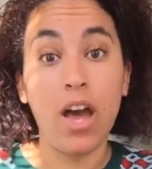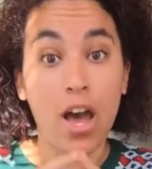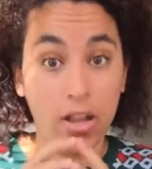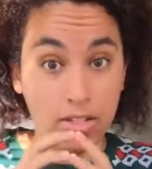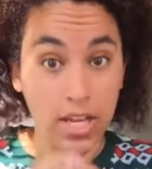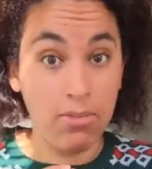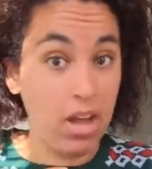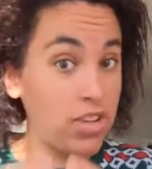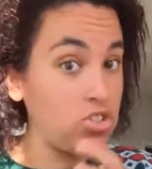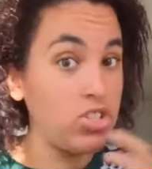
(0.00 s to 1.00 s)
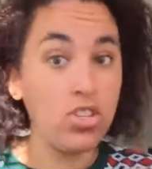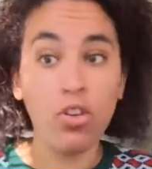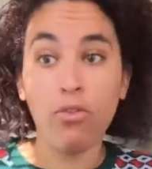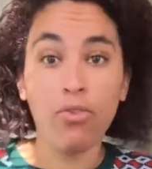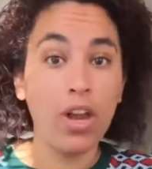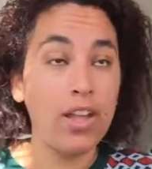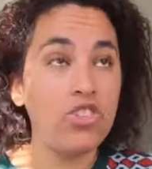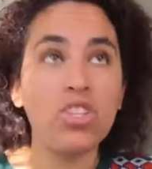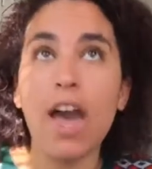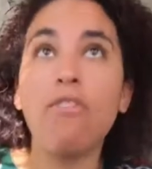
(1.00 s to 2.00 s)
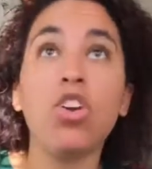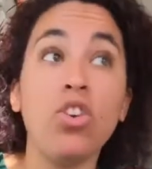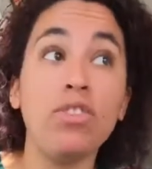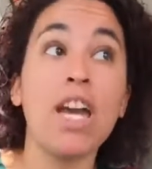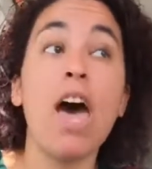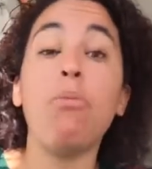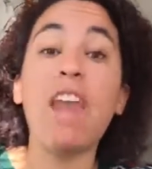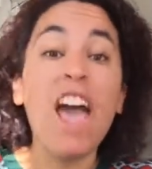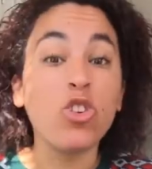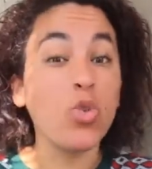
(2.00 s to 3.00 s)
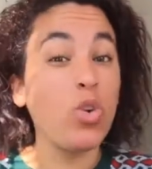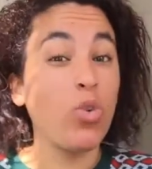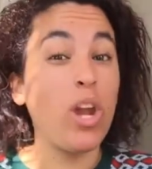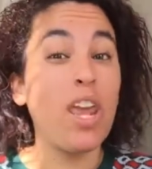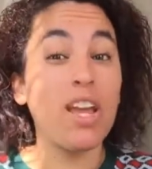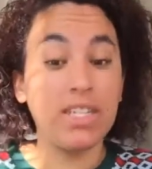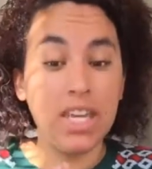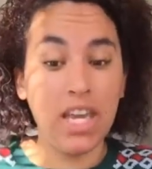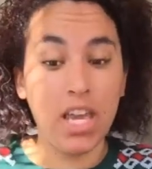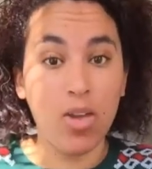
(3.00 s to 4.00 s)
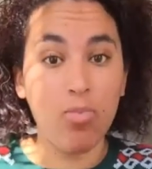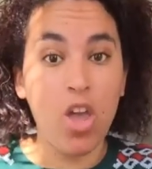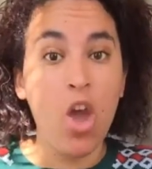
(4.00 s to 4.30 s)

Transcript: A team, not just, friends just having a good time, but actually creating a team